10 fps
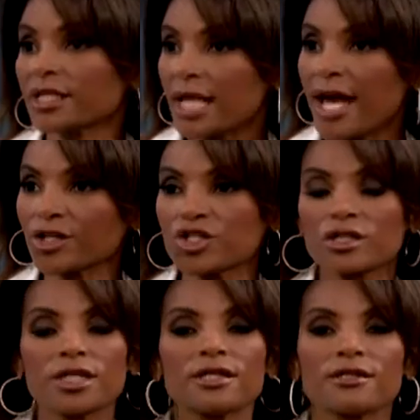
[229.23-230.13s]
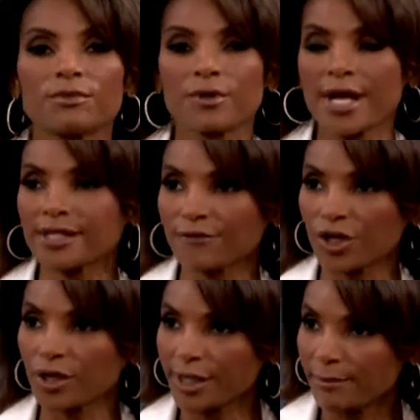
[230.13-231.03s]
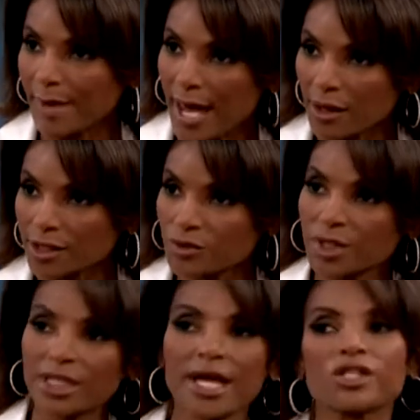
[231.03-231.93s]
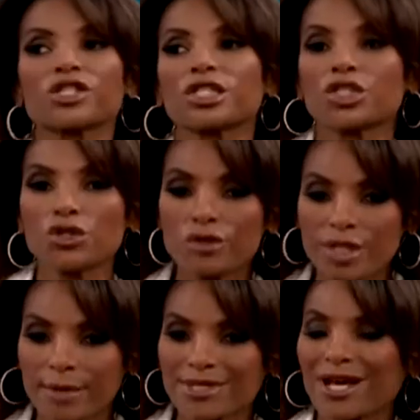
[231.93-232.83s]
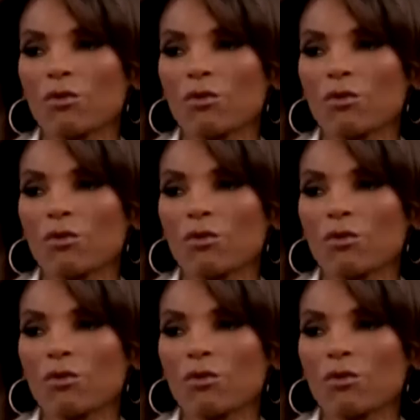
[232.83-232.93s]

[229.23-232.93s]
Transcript: it can actually suppress, if they're imbalanced, we can actually use them to